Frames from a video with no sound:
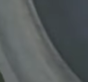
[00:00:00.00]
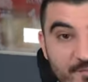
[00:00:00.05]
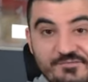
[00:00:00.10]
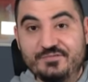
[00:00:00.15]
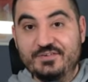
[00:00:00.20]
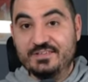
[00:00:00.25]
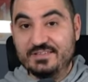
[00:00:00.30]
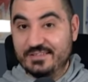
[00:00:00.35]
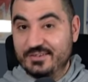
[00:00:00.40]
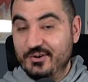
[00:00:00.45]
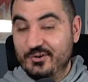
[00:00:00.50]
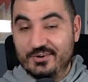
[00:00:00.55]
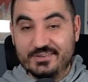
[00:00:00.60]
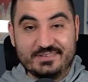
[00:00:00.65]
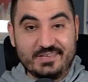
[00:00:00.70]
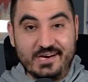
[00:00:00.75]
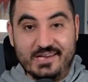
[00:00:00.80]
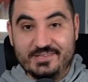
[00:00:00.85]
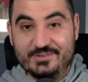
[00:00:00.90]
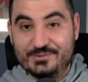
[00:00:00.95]
Definitely
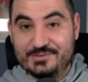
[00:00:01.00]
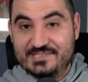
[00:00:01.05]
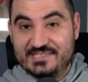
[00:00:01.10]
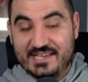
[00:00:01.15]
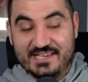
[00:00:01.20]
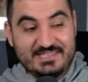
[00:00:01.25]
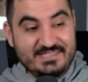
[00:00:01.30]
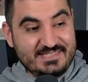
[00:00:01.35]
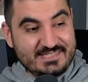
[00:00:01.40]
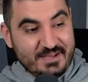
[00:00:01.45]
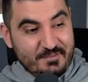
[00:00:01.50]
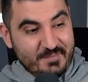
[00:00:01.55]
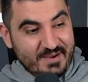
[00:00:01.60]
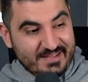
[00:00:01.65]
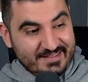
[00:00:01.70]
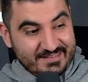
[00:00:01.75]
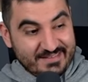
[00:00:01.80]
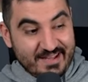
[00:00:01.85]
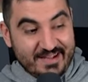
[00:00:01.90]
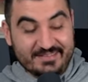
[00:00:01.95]
gonna try to sign some
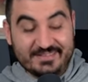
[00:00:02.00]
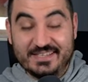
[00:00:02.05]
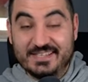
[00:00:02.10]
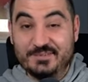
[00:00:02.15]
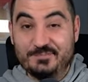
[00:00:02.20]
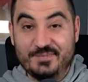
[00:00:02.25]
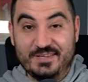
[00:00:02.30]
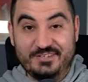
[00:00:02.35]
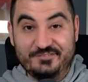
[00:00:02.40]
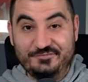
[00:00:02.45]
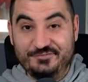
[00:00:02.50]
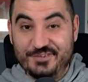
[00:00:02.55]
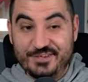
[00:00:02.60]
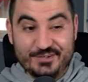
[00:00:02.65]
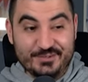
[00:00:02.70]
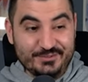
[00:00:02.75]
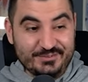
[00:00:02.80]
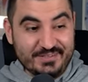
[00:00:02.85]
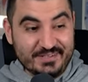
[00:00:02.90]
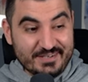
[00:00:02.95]
attacking
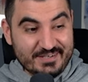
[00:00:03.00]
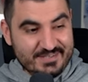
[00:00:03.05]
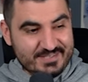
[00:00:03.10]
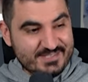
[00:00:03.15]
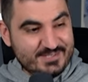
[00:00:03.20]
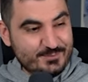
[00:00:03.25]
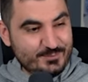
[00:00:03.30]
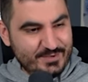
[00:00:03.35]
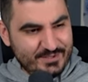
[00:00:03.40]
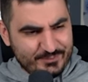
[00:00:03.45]
midfielders.